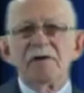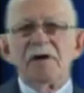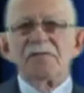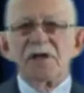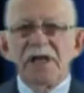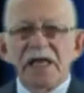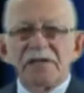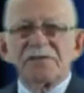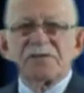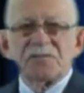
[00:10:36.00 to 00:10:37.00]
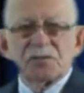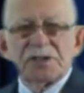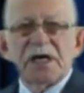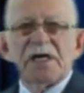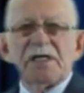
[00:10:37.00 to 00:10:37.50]
and the length of your
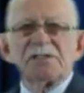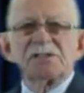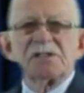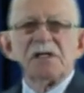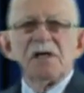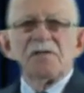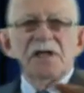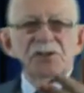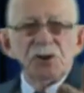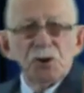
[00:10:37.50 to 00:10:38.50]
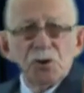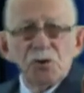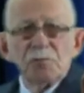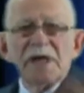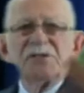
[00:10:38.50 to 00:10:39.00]
days, that
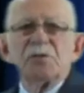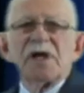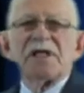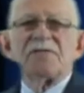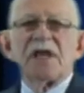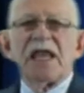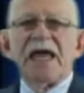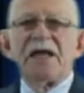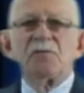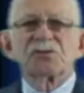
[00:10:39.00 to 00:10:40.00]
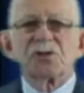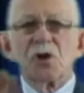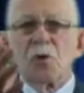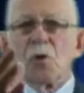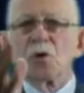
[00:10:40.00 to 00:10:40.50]
you may dwell in the land which the
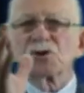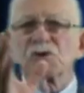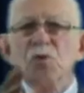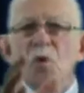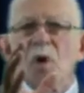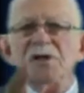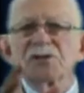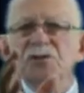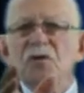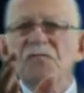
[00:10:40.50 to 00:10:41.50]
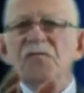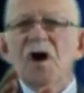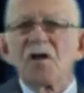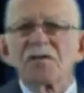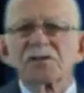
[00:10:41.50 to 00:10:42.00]
Lord swore unto your
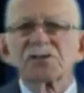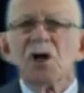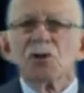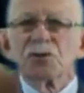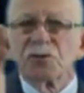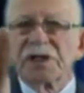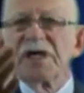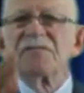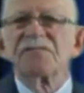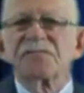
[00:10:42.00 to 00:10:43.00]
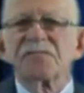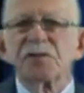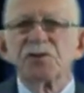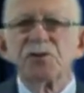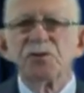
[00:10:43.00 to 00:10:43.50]
fathers to give
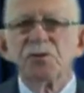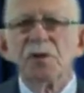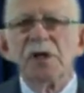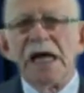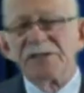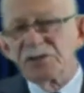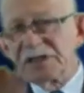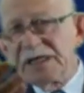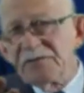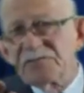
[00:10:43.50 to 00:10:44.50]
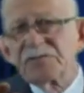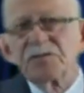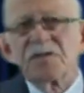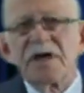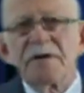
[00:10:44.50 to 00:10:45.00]
to you and to give
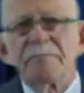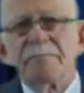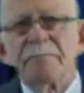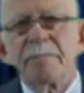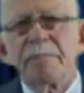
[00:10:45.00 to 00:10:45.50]
to them.